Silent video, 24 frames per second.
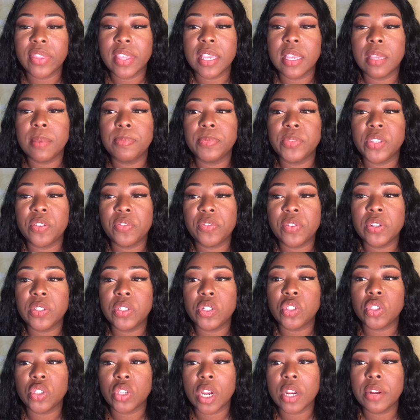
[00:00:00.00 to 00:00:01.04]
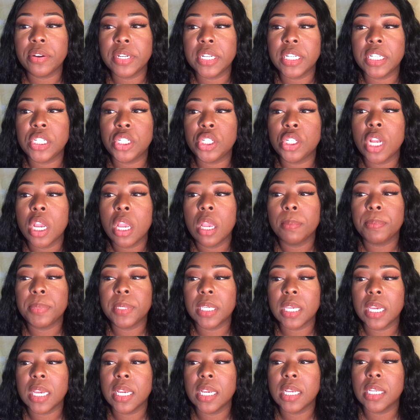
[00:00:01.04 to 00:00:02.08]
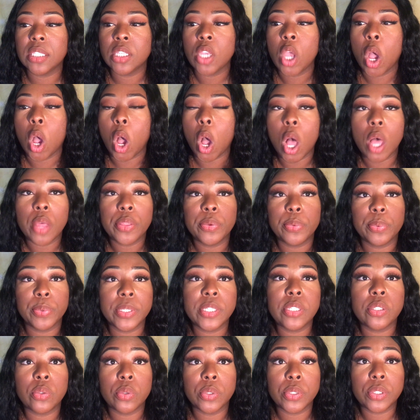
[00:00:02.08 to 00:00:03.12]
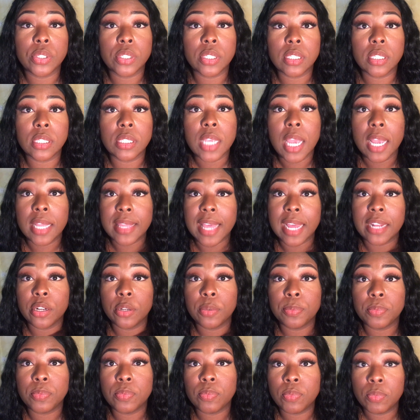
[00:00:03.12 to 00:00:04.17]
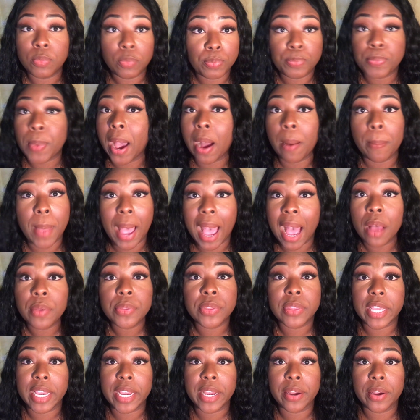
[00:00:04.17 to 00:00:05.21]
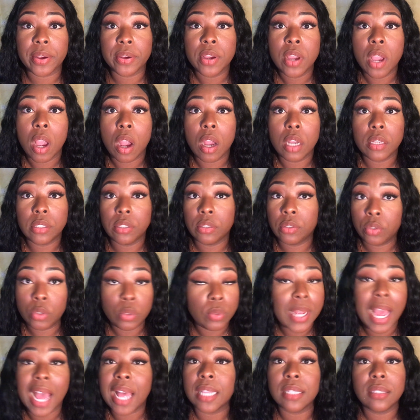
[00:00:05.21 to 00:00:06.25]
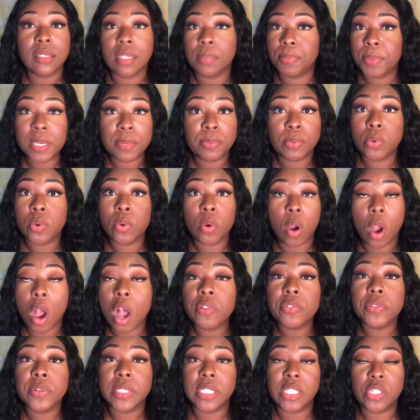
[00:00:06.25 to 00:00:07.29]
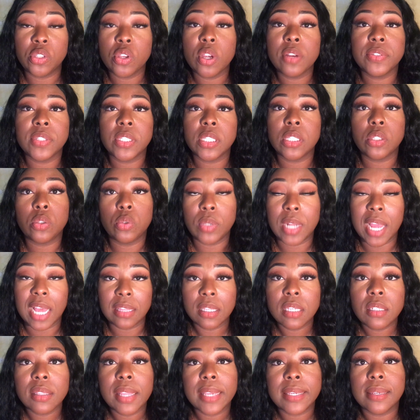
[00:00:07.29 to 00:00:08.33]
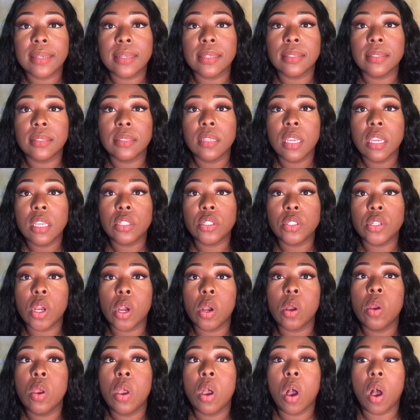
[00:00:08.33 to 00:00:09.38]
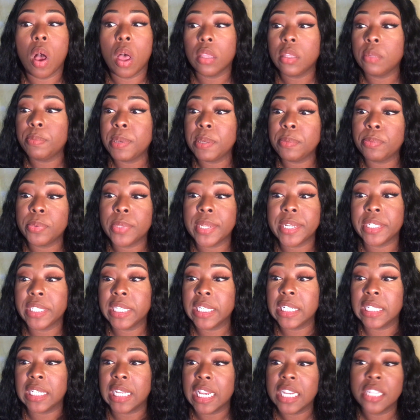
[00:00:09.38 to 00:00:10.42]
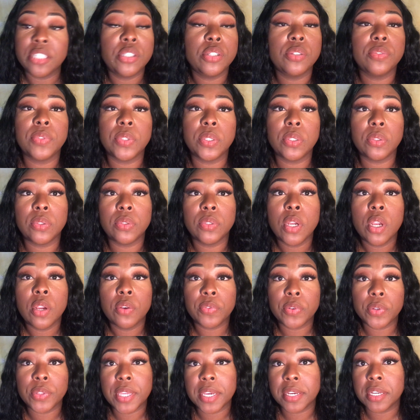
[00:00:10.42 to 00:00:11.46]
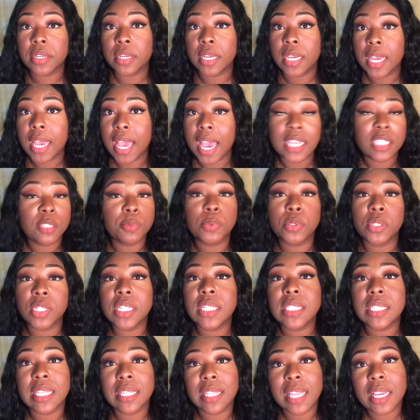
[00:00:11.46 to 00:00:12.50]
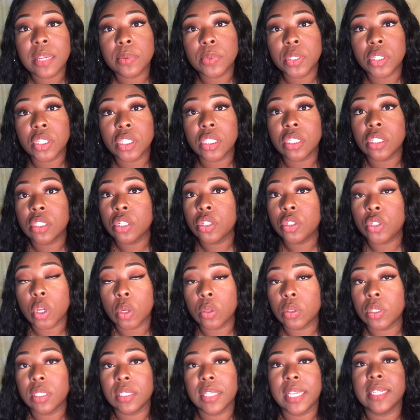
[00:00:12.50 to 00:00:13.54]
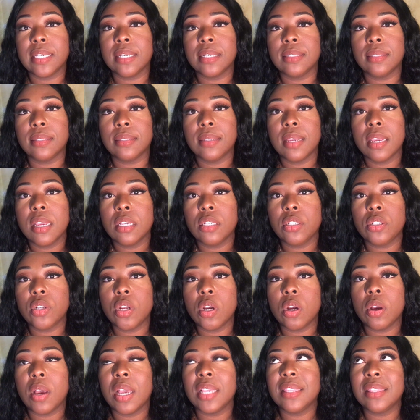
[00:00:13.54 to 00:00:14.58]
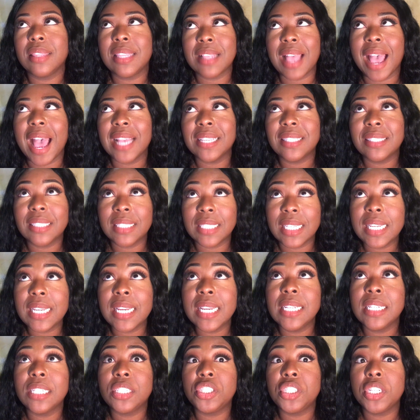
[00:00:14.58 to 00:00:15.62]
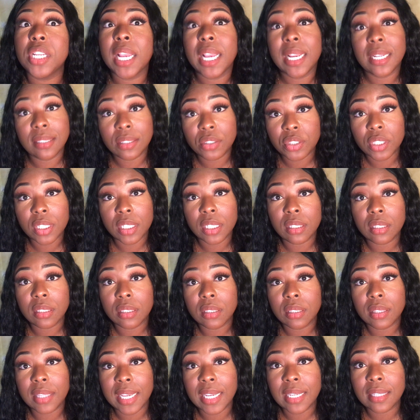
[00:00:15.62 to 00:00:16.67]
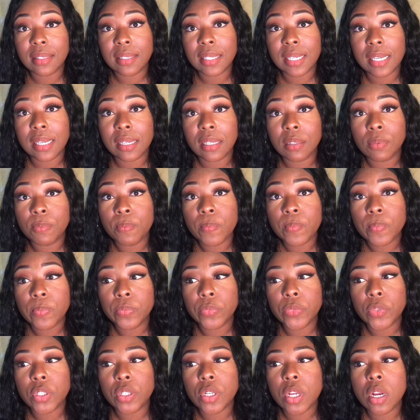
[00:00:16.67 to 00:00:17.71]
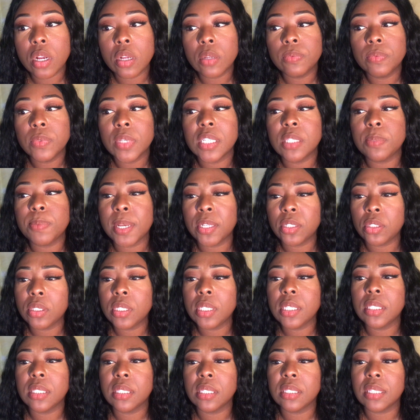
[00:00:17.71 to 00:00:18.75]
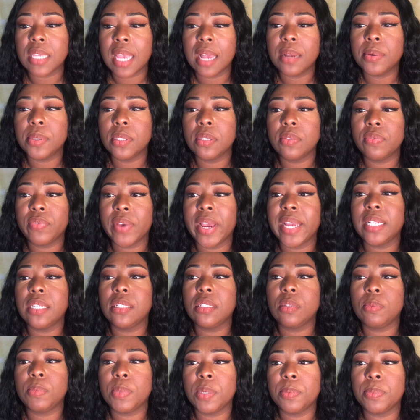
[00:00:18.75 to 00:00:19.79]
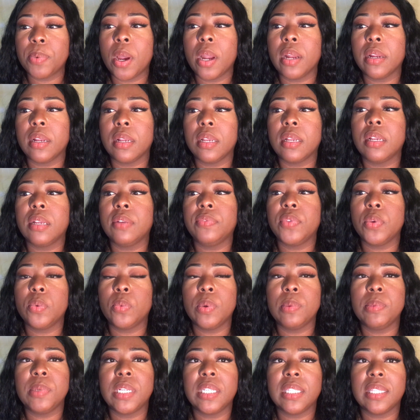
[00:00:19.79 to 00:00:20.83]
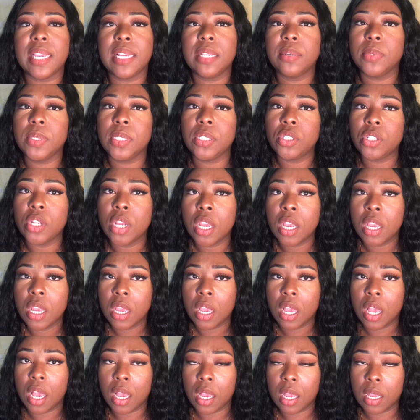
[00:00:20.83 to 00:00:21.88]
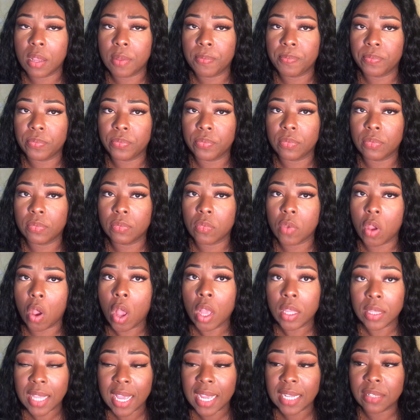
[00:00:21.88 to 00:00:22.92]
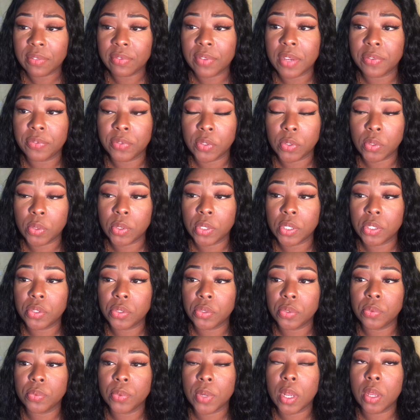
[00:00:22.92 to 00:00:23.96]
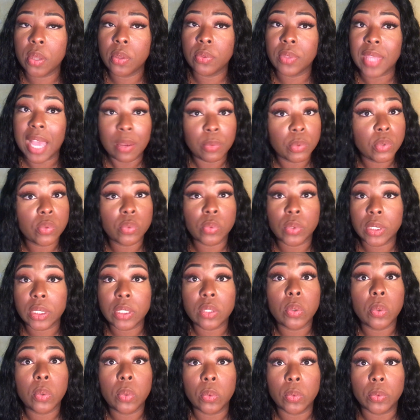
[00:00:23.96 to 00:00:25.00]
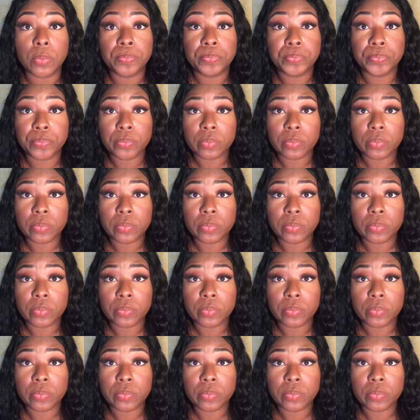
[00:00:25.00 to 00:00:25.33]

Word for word: them to feel discouraged because all the resources that are out there do not, the people who are offering these services do not look like us. You know, all the people that are getting interviewed for their expertise in languages don't look like us. You know, I see it changing lately, you know, especially since I was invited to be a part of the Women in Language um, online event for two years in a row. That was really cool.